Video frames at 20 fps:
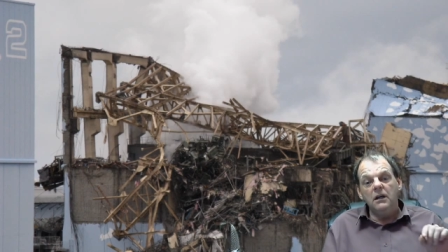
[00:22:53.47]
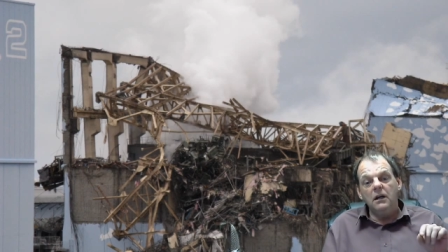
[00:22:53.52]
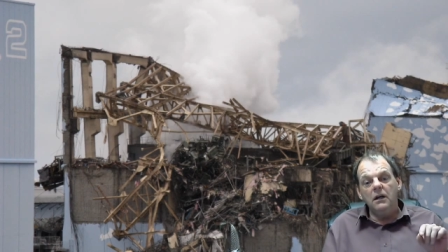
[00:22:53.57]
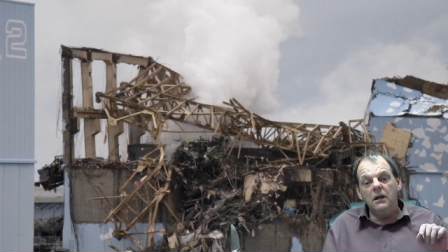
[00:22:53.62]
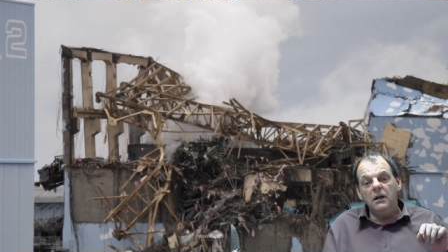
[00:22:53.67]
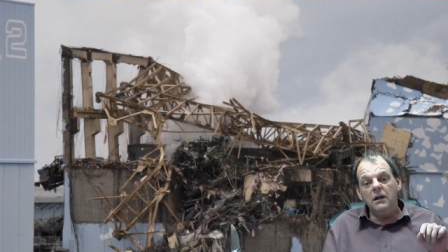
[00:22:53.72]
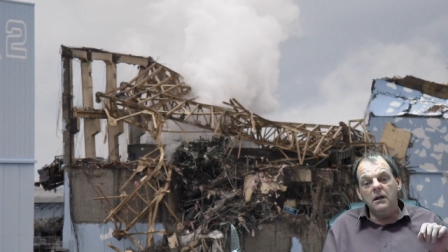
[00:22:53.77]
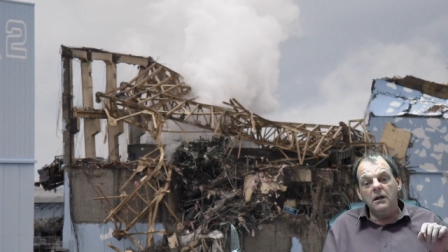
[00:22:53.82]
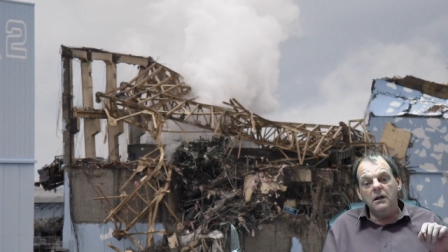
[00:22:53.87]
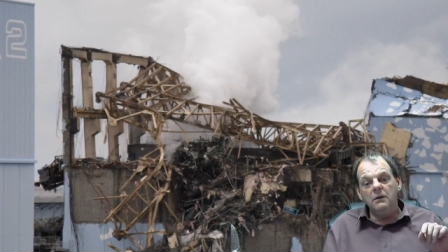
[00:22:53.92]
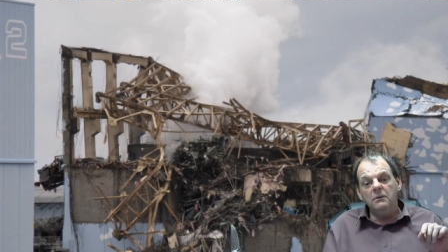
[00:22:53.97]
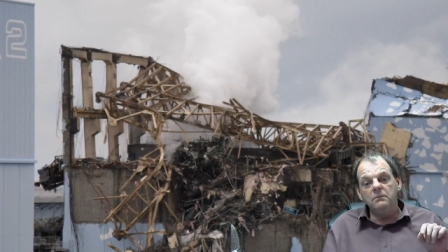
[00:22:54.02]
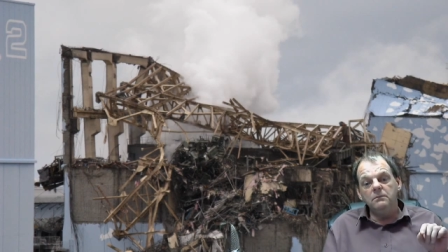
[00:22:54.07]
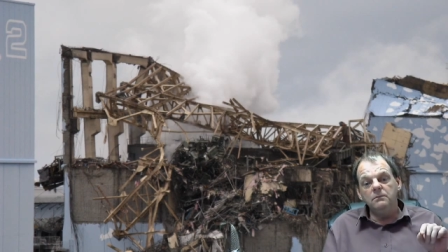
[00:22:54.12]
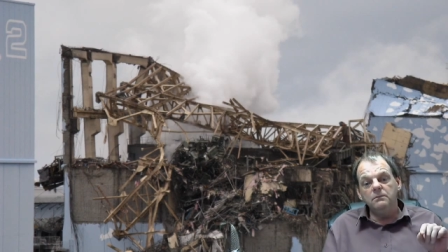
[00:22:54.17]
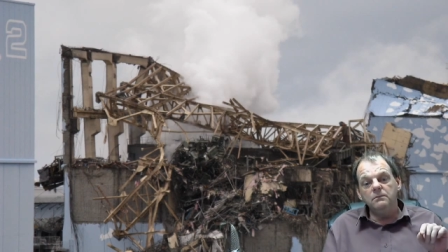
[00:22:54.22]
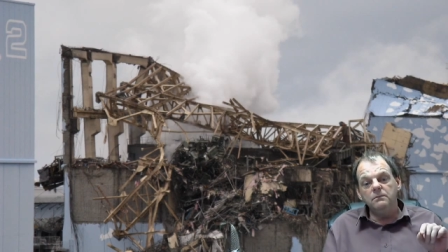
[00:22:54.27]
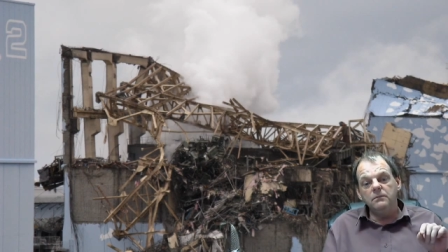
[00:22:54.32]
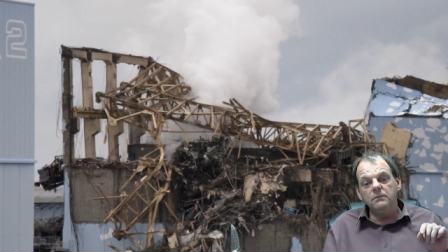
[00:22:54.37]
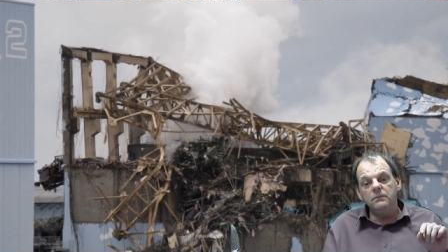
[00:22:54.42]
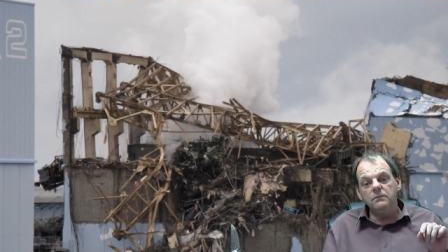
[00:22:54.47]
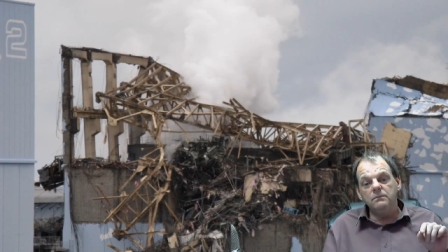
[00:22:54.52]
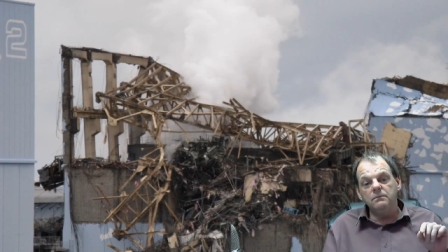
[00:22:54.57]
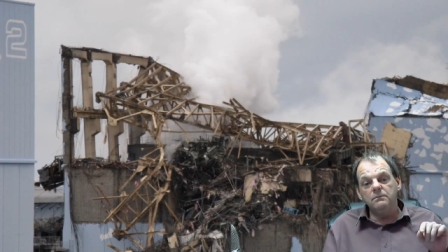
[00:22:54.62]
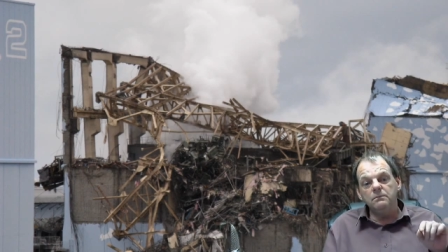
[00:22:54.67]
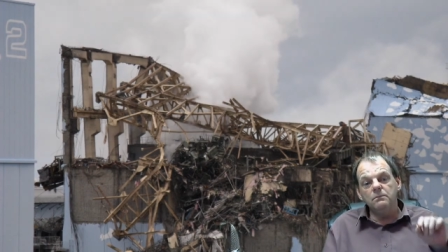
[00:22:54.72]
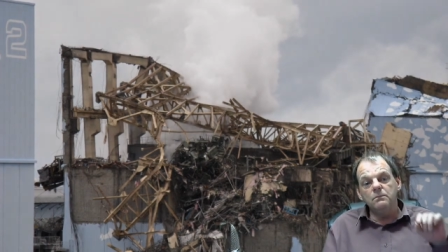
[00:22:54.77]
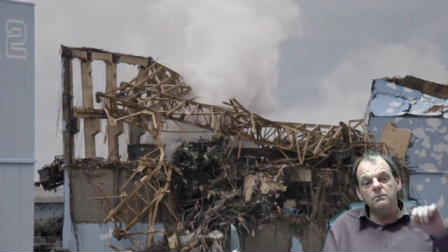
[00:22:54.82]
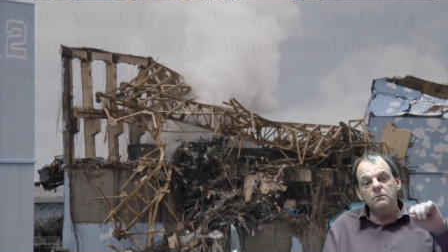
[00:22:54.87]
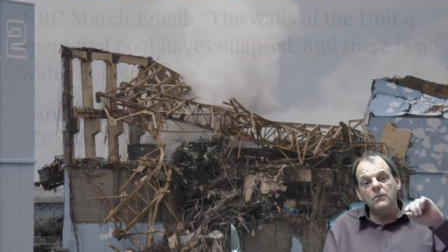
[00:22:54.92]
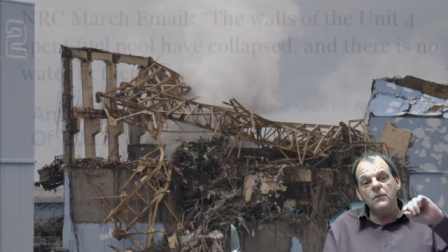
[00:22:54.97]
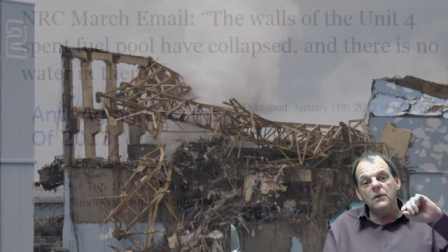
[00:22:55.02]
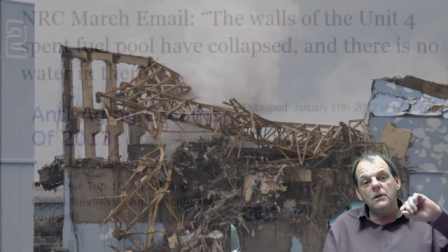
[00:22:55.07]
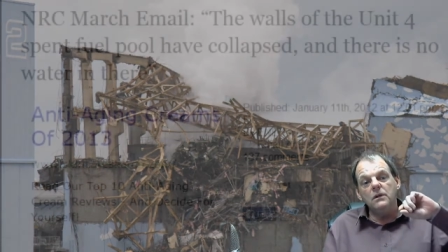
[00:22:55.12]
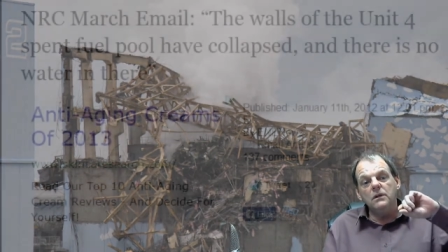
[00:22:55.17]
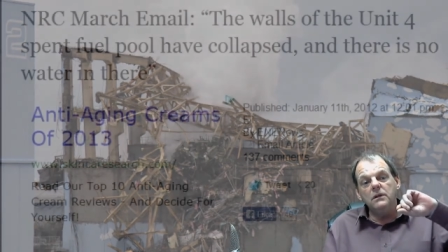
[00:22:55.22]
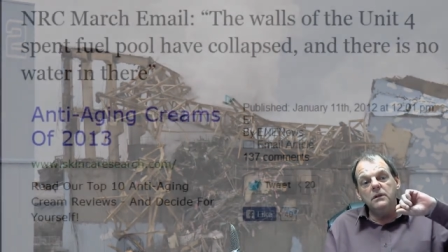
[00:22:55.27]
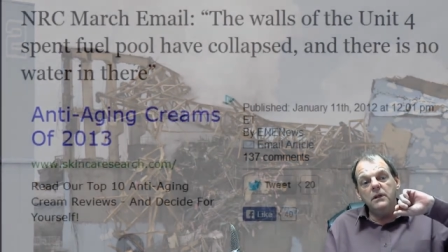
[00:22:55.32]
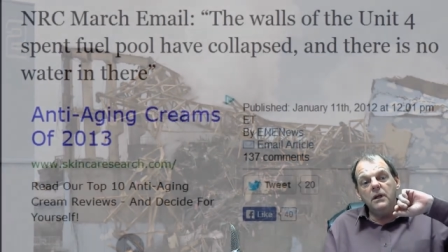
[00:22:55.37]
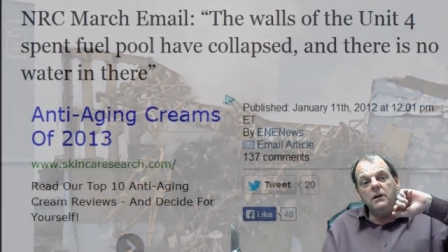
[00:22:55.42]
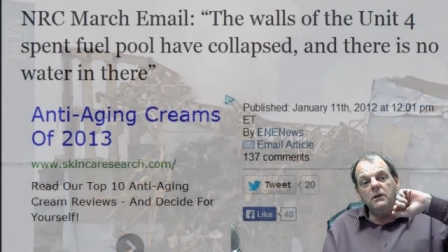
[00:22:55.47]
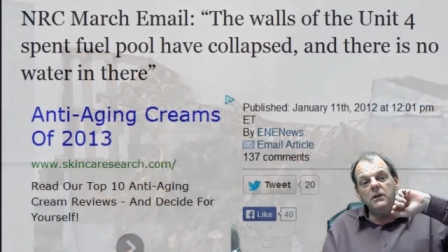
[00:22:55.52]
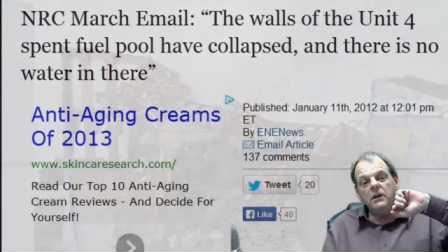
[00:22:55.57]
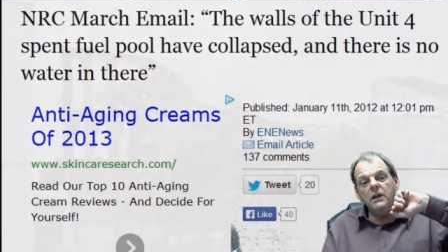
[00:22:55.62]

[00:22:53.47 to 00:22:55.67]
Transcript: Um, now,